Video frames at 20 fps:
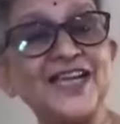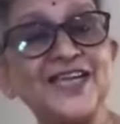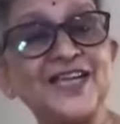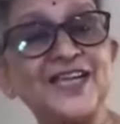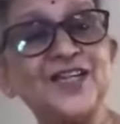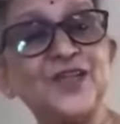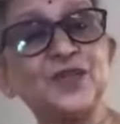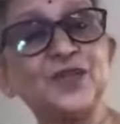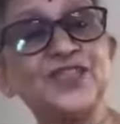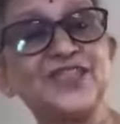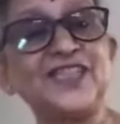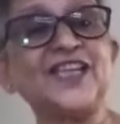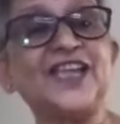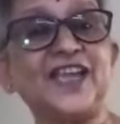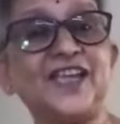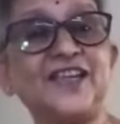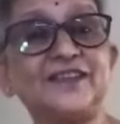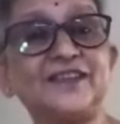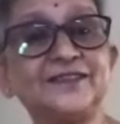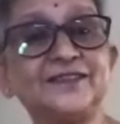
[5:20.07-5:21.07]
didn't do
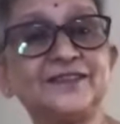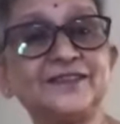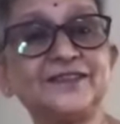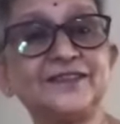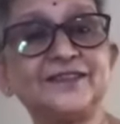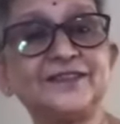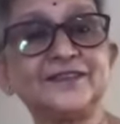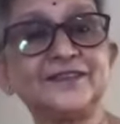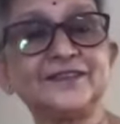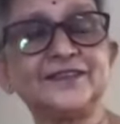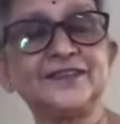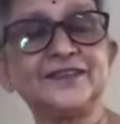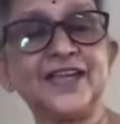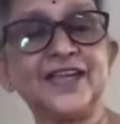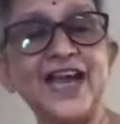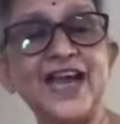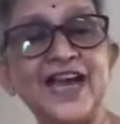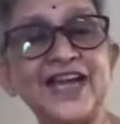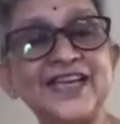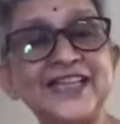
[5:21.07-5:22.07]
singing.
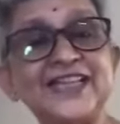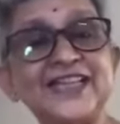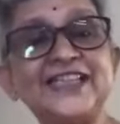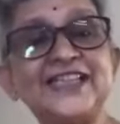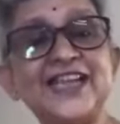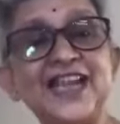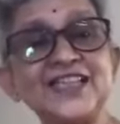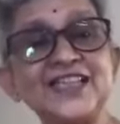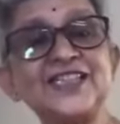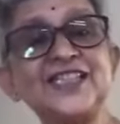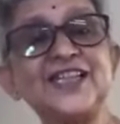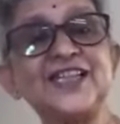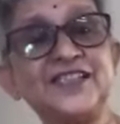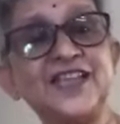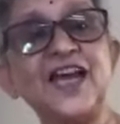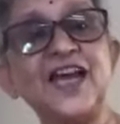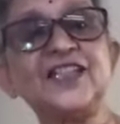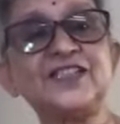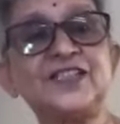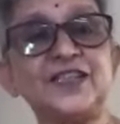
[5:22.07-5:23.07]
I did classical
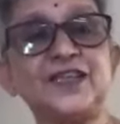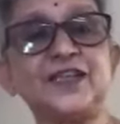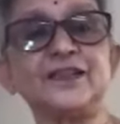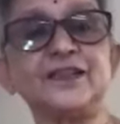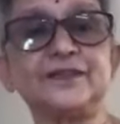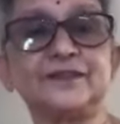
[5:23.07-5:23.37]
dancing.